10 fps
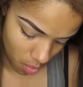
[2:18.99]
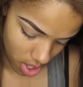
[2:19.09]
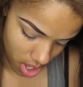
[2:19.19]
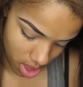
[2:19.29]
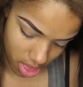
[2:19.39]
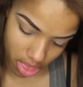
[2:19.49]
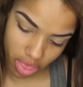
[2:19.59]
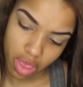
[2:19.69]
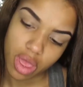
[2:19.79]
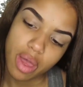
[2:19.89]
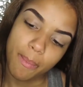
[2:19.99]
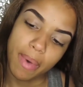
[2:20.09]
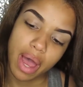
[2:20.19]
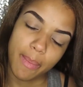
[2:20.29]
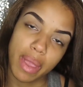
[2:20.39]
with
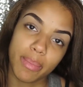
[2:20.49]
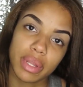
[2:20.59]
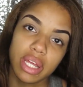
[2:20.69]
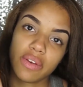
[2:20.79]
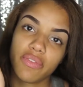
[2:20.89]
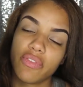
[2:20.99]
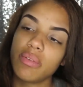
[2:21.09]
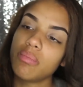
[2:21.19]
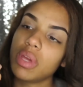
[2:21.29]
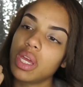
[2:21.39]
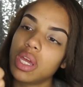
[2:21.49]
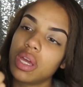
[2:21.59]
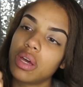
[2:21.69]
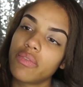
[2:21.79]
my Maybelline Fit Me